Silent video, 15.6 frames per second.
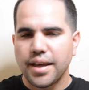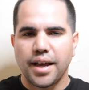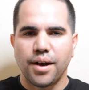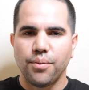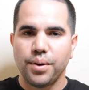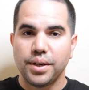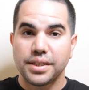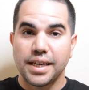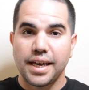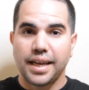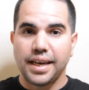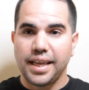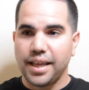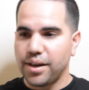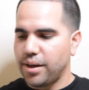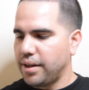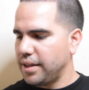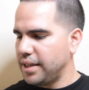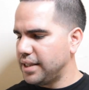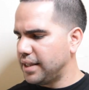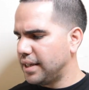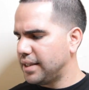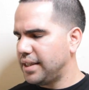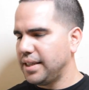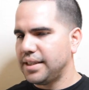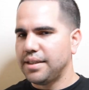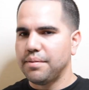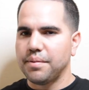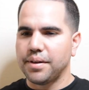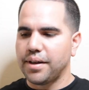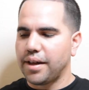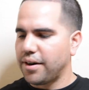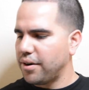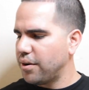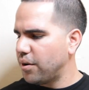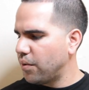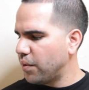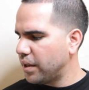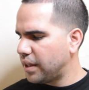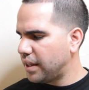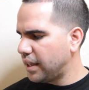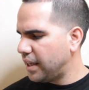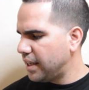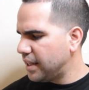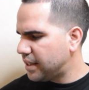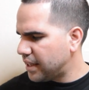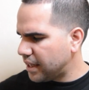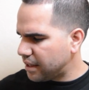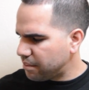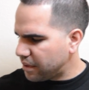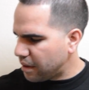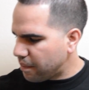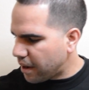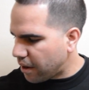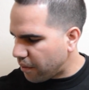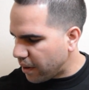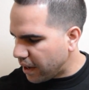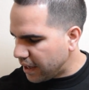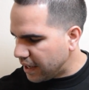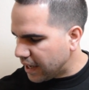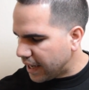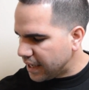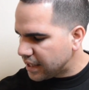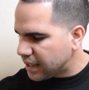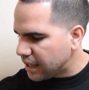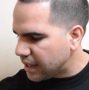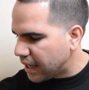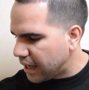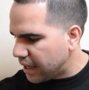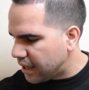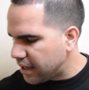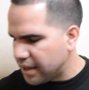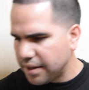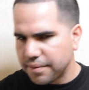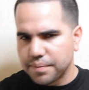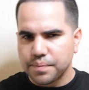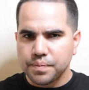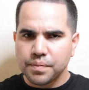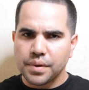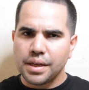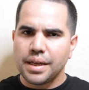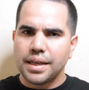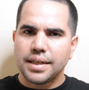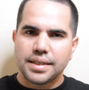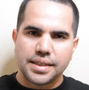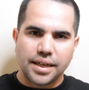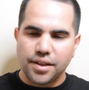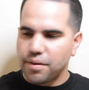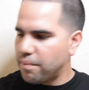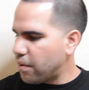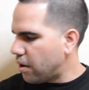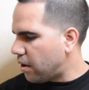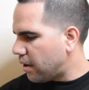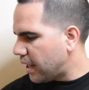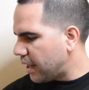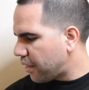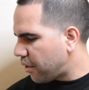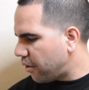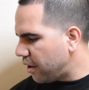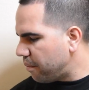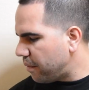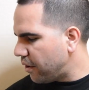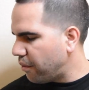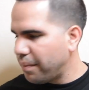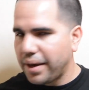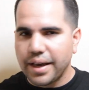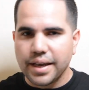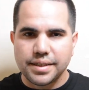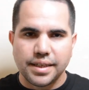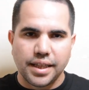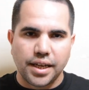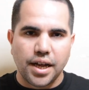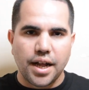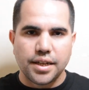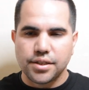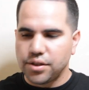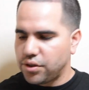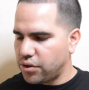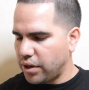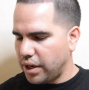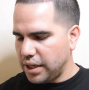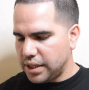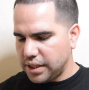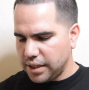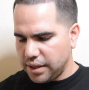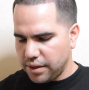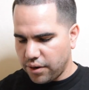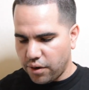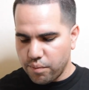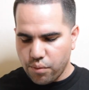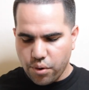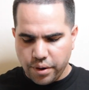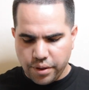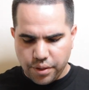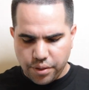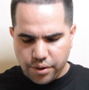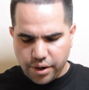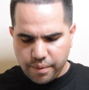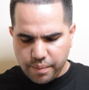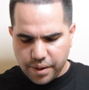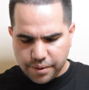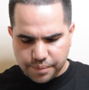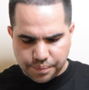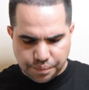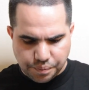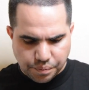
I wish I could get all these in a 60 ml. I don't know what he said something about a regulation that he couldn't sell them all at 30 ml because of the concentration or more than 30 ml.